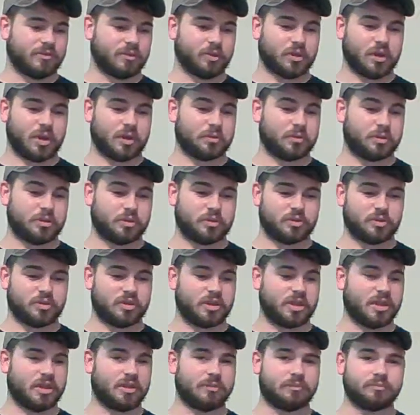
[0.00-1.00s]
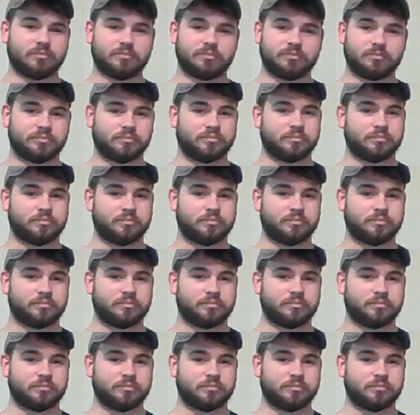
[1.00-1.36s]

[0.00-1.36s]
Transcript: you like what you see,